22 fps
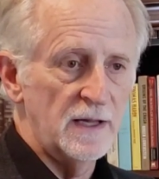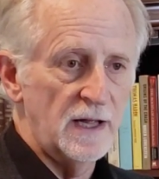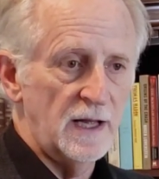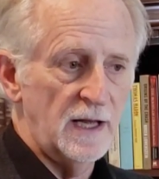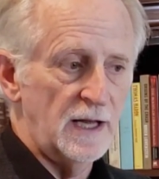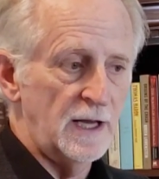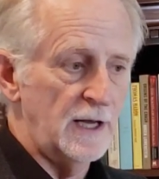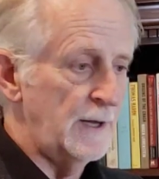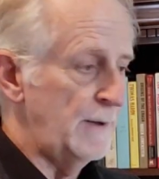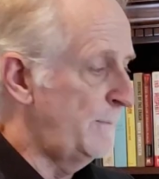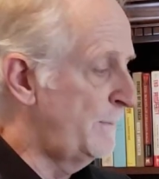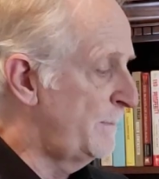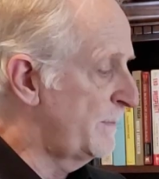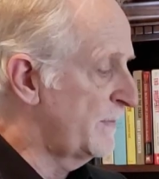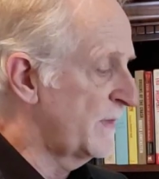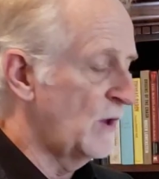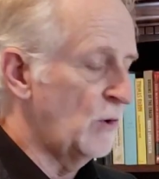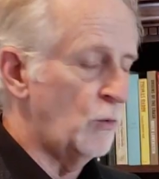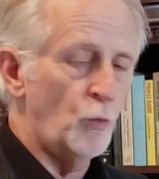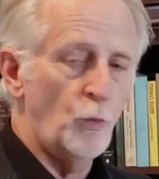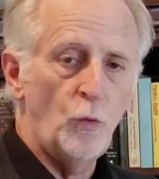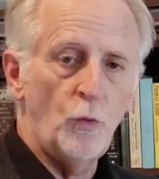
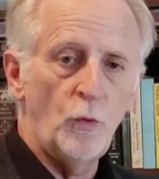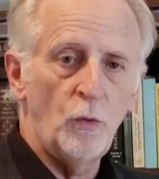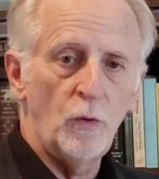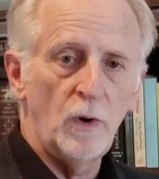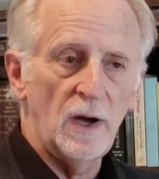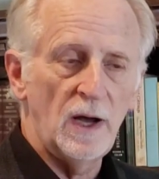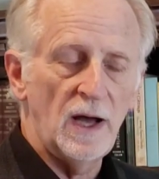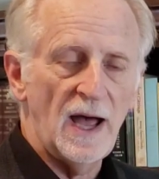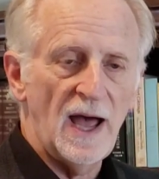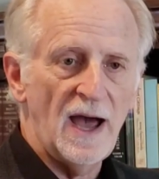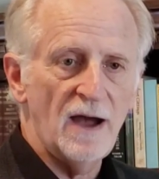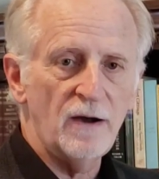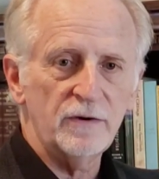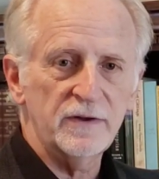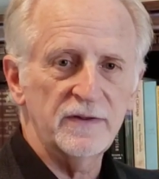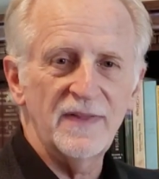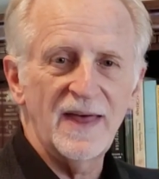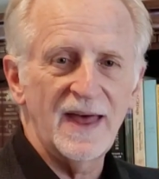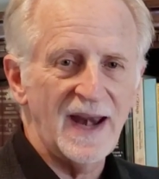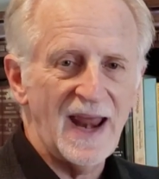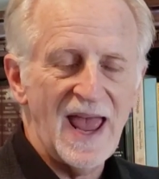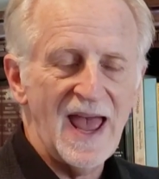how
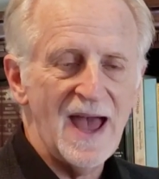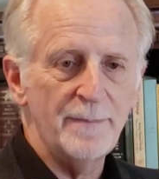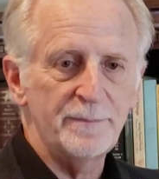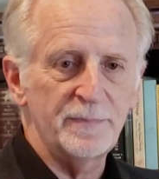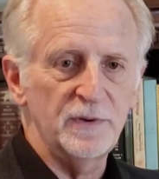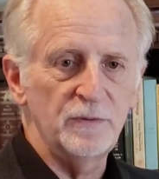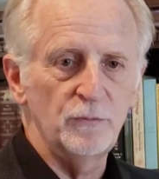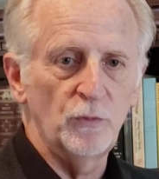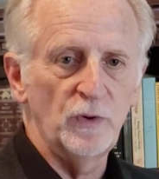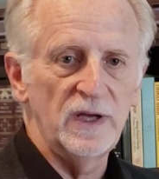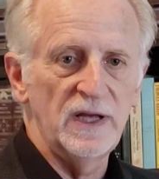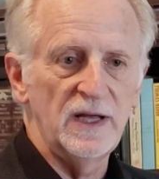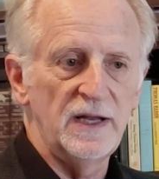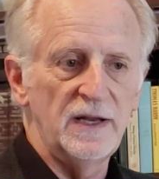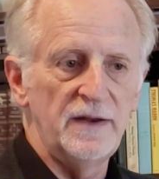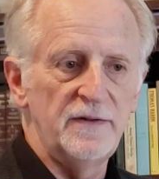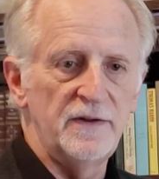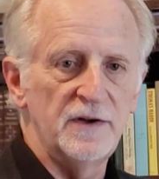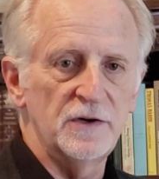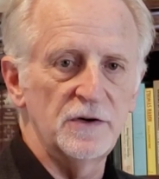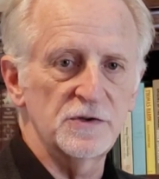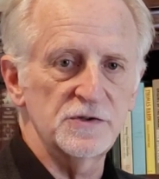can that happen
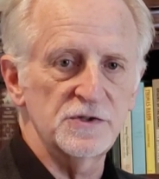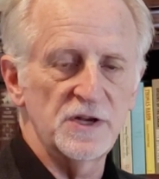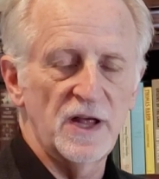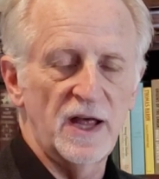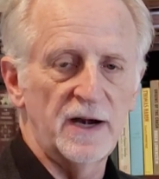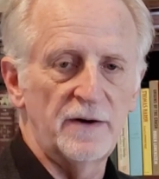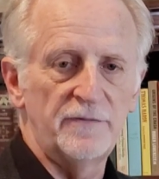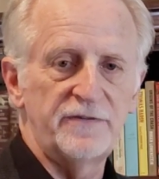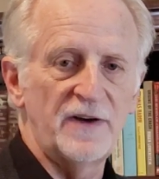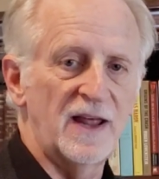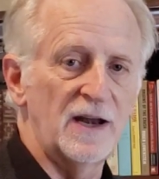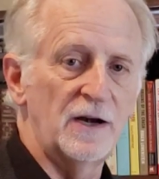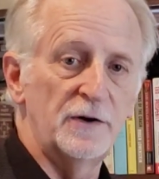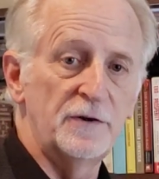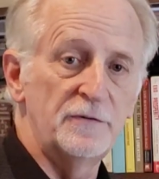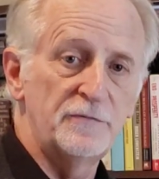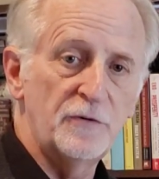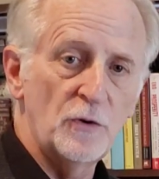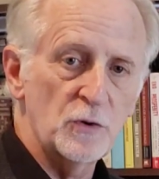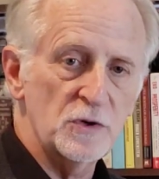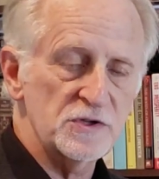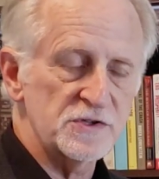when there's not a final
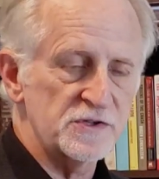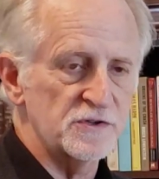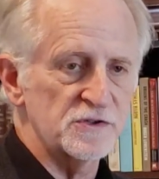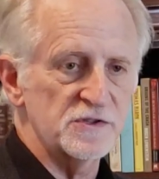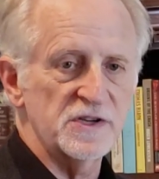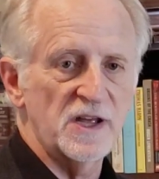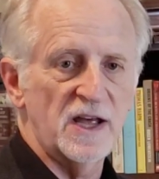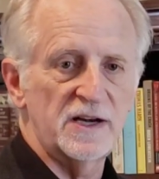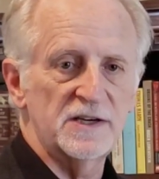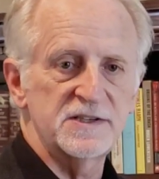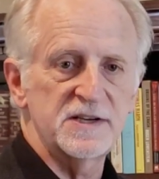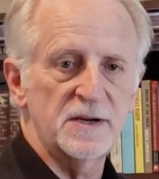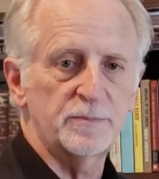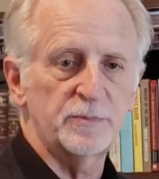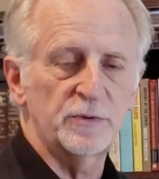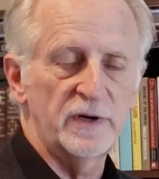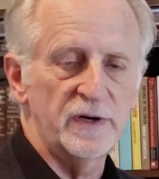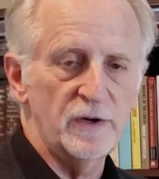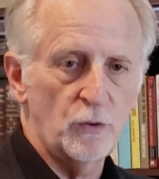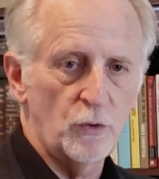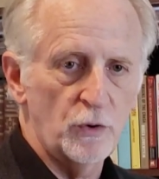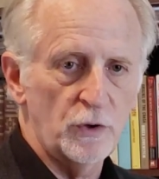divorce, there's not a
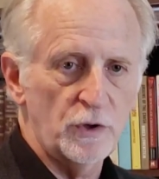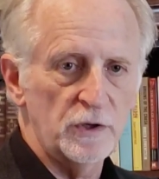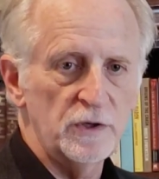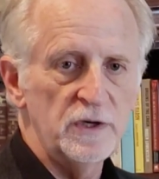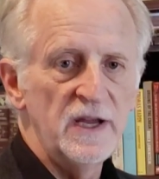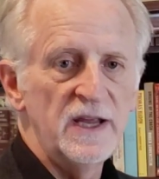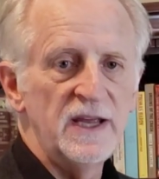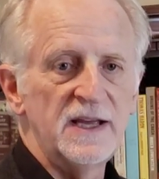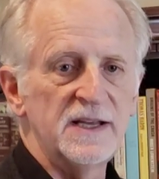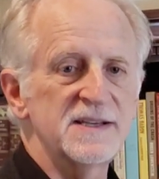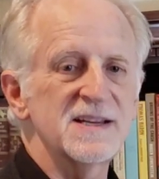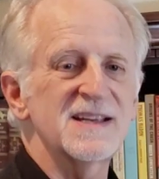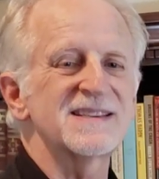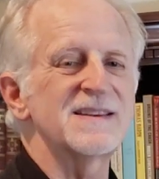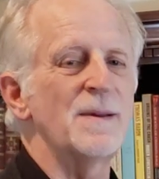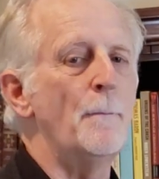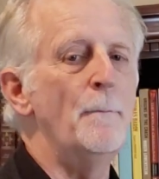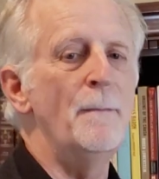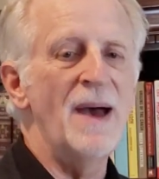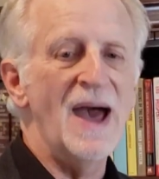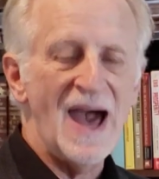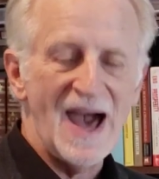temporary order? It
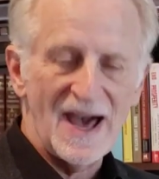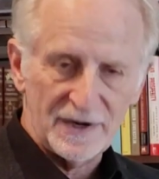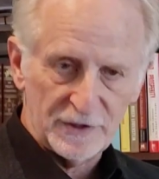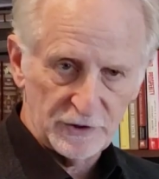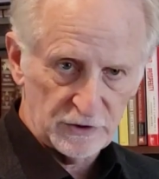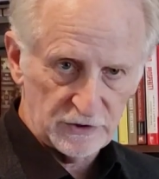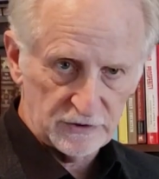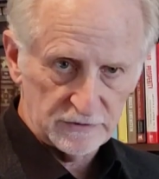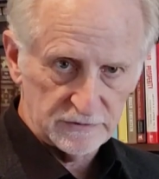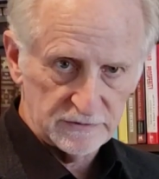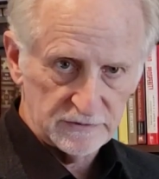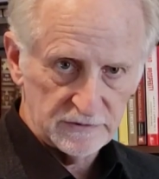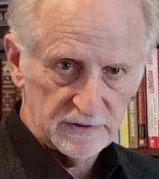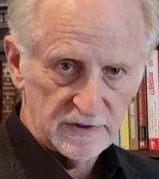doesn't matter.